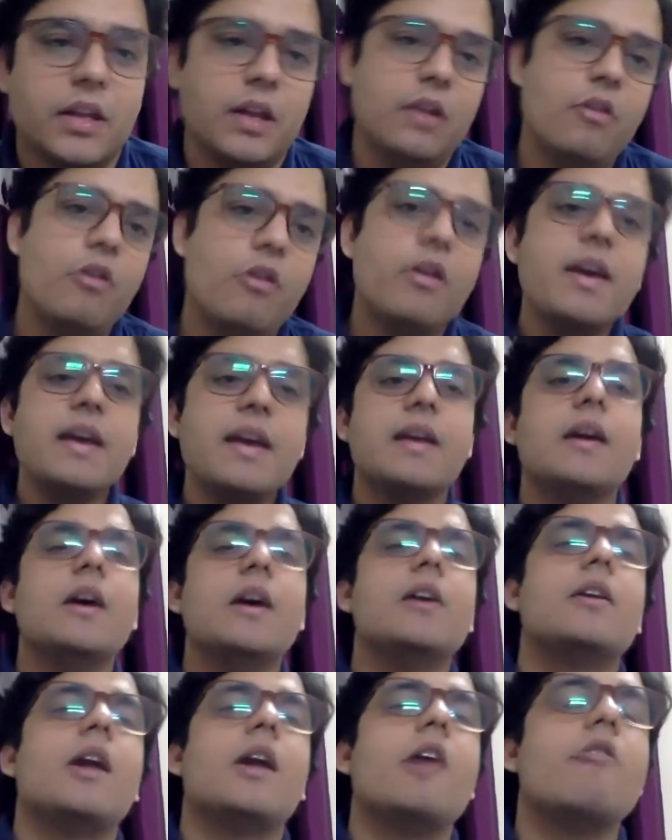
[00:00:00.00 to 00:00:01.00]
Okay,
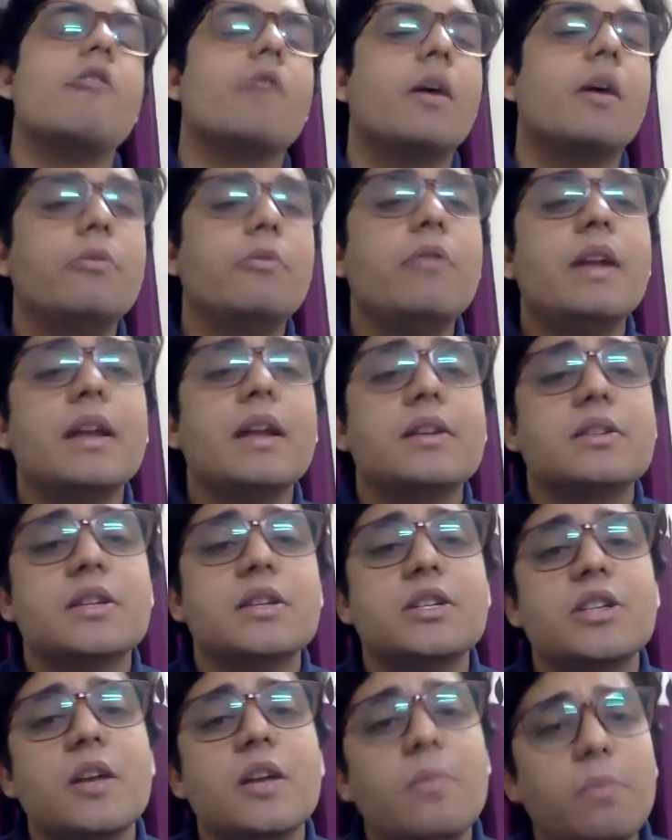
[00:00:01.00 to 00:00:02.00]
now come to
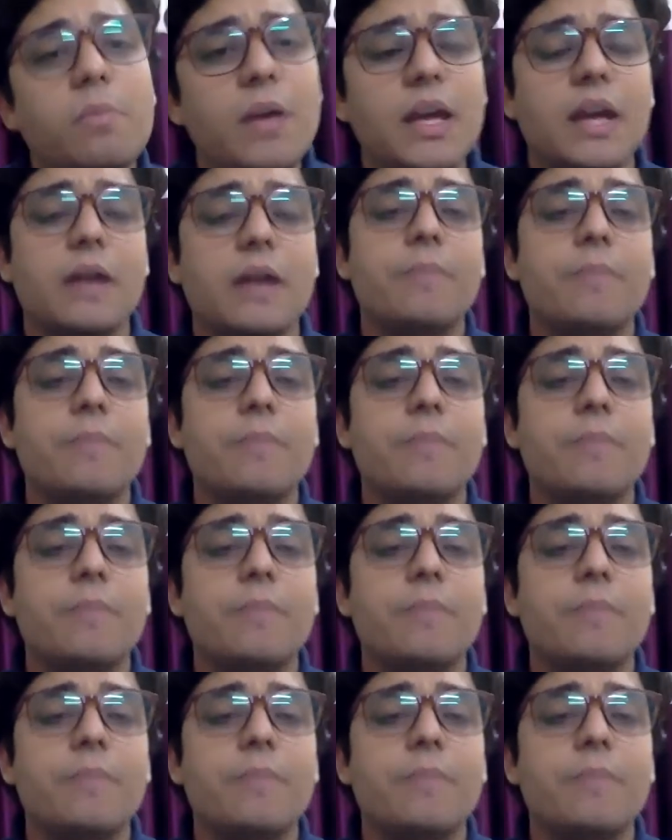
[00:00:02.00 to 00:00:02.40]
illustration B.